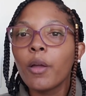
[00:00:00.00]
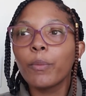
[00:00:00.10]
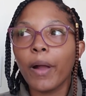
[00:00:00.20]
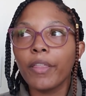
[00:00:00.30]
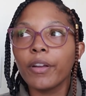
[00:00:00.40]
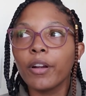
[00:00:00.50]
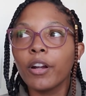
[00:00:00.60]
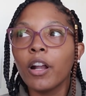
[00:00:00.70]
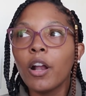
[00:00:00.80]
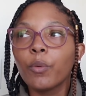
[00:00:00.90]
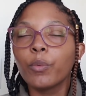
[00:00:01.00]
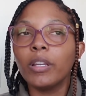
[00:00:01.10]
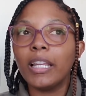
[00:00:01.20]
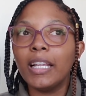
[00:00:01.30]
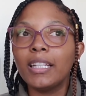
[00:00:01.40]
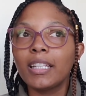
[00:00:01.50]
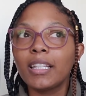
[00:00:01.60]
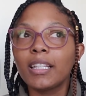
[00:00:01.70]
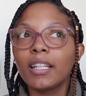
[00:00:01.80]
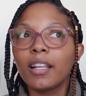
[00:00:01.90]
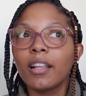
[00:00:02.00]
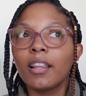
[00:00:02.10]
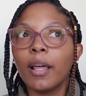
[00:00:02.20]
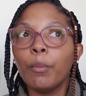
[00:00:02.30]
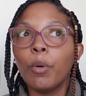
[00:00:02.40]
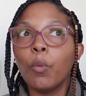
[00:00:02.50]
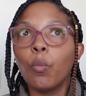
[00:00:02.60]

rather release them